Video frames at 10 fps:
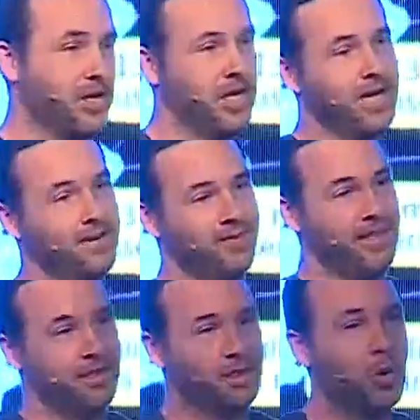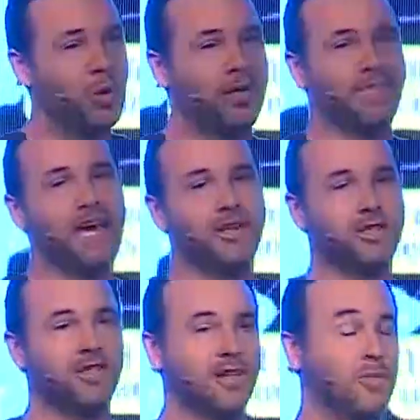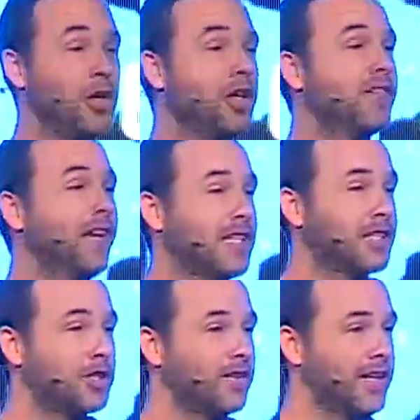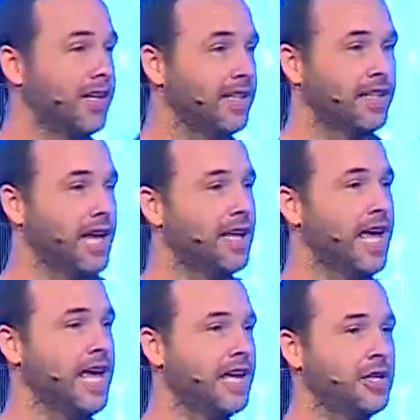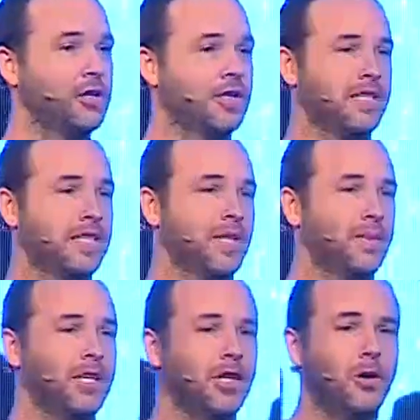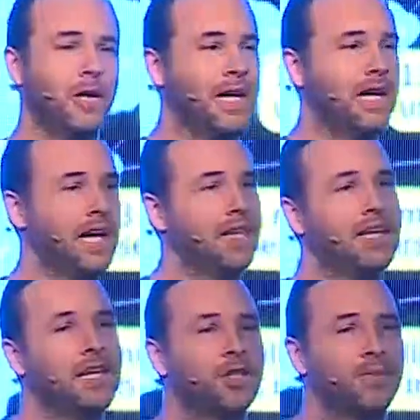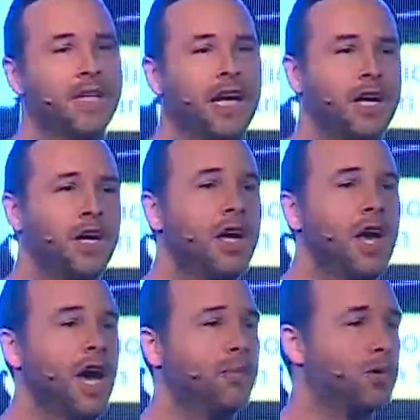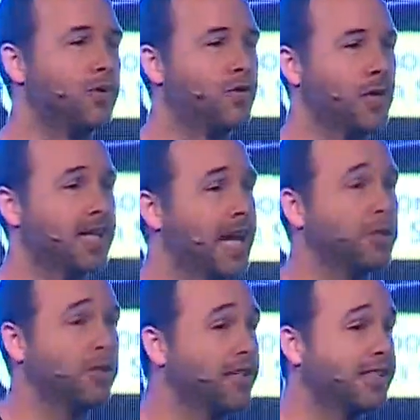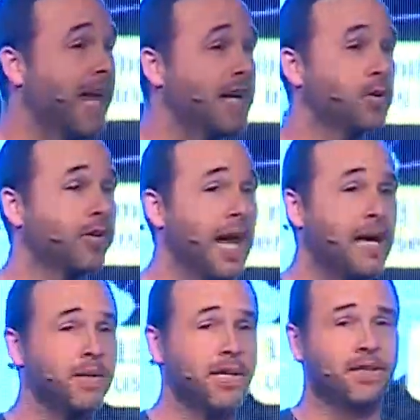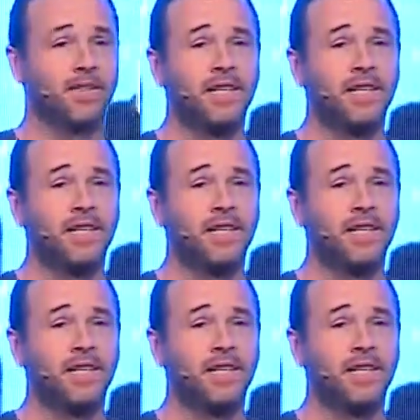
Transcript: you have these 20,000 or 1 million devices over here, and you just need something, in the interim to kind of brute force and handle the attacks while they're happening.